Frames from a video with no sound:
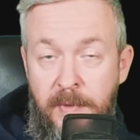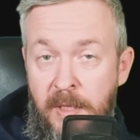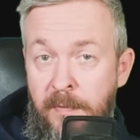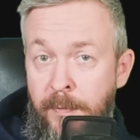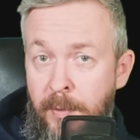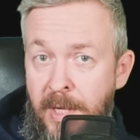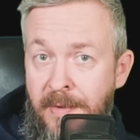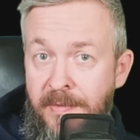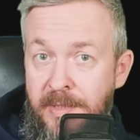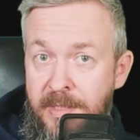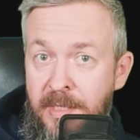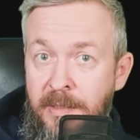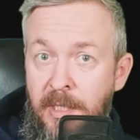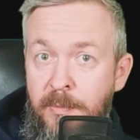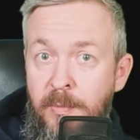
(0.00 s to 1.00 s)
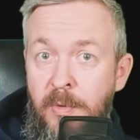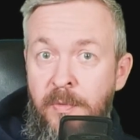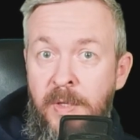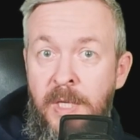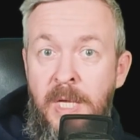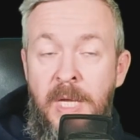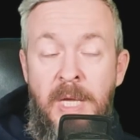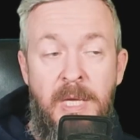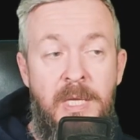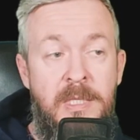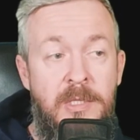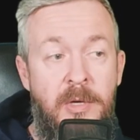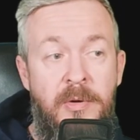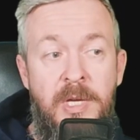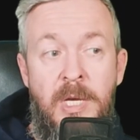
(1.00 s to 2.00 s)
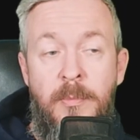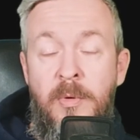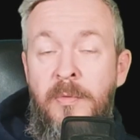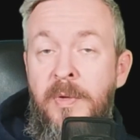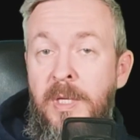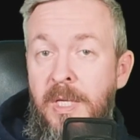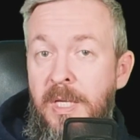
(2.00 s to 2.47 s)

If you haven't seen that movie, it's a Korean movie,